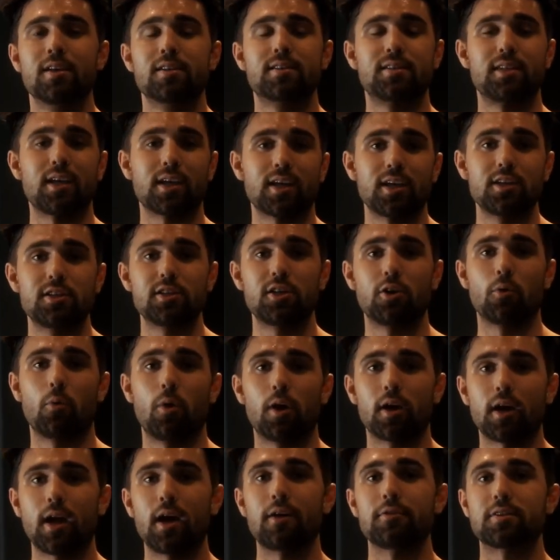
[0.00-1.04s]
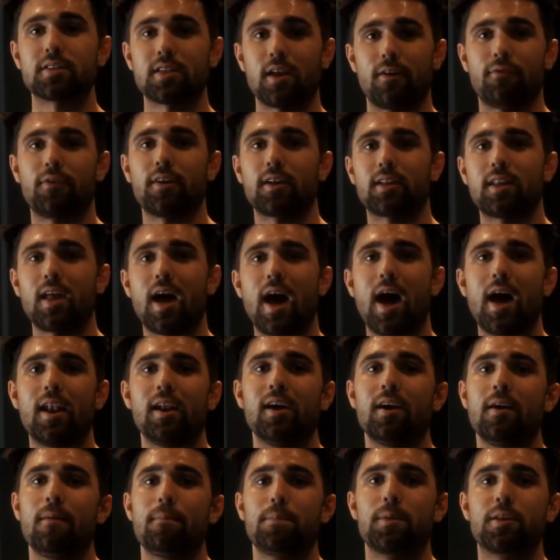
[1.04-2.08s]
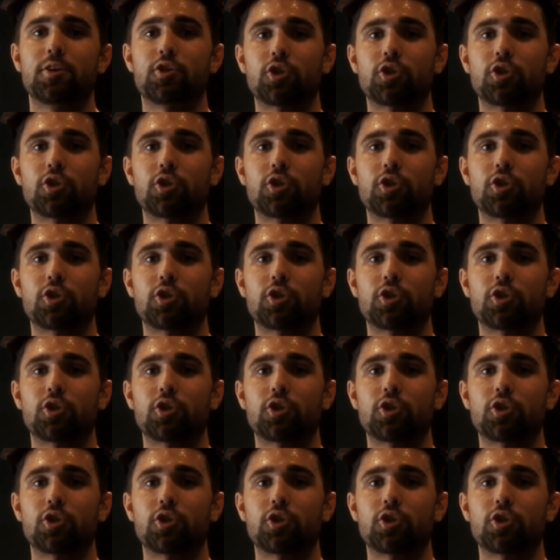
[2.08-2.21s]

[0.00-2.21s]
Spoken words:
sticking to your workouts, stuff like that.